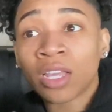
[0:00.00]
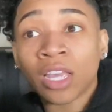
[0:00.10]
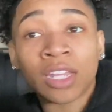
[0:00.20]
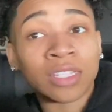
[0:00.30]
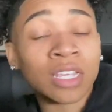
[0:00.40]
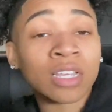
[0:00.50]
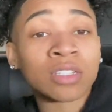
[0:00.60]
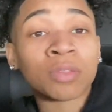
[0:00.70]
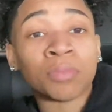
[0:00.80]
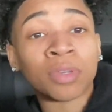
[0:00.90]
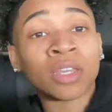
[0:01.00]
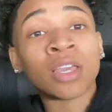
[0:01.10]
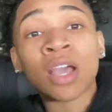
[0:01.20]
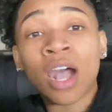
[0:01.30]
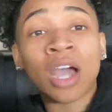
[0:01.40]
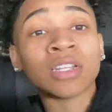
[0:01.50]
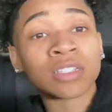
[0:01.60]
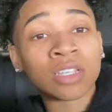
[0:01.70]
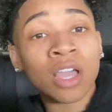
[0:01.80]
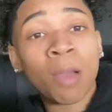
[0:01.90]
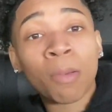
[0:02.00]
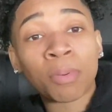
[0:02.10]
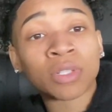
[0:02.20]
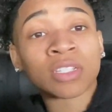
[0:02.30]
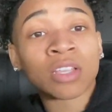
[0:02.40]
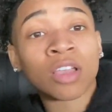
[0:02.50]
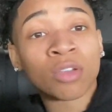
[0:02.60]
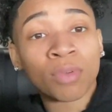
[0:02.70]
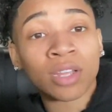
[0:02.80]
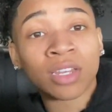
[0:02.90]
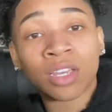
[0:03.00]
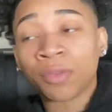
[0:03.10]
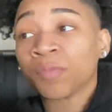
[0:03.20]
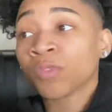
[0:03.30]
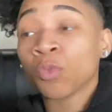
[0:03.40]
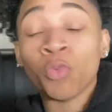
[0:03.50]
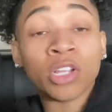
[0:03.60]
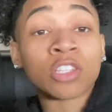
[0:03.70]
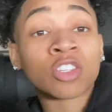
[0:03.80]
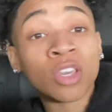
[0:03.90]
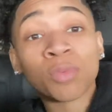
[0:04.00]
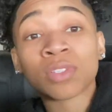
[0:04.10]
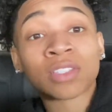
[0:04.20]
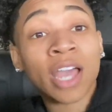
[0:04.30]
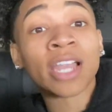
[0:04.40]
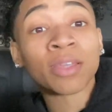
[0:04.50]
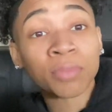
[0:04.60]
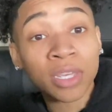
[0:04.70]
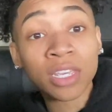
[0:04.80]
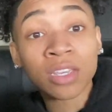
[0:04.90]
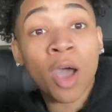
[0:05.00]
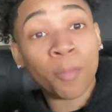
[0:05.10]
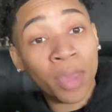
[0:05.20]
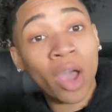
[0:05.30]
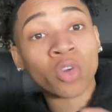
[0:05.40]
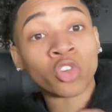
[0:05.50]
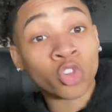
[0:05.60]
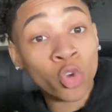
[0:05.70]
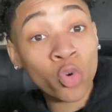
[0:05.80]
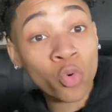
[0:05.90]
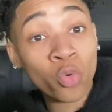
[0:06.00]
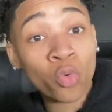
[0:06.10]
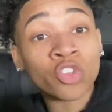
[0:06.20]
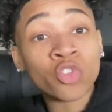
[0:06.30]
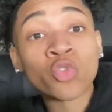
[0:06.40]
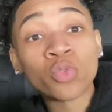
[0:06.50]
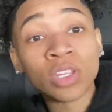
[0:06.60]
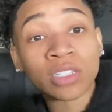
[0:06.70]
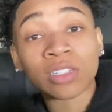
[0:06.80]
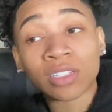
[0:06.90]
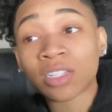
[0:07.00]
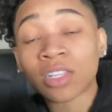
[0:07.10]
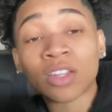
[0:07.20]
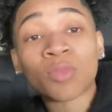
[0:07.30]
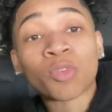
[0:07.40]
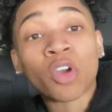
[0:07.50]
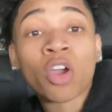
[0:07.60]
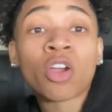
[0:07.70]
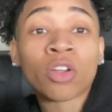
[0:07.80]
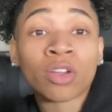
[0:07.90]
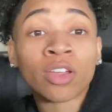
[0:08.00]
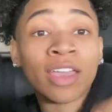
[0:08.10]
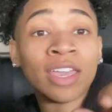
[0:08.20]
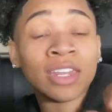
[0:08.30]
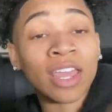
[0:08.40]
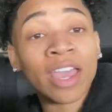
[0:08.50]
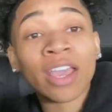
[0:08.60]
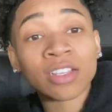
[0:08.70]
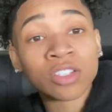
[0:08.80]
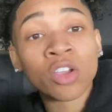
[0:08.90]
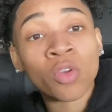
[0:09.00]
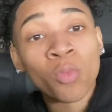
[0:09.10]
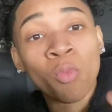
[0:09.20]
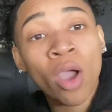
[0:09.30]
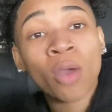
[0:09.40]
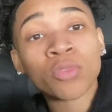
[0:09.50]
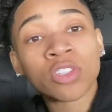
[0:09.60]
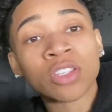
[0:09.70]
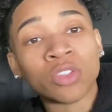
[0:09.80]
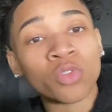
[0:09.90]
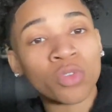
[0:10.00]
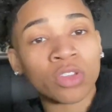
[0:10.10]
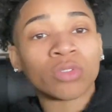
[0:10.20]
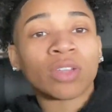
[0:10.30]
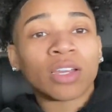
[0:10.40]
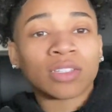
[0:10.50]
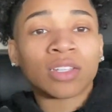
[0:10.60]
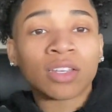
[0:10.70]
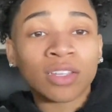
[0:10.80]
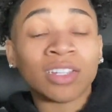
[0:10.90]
and texting. But honest to God, I'm going to put this out here right now what she was telling me about you, you need to take that up with her and ask her why was she doing you like that.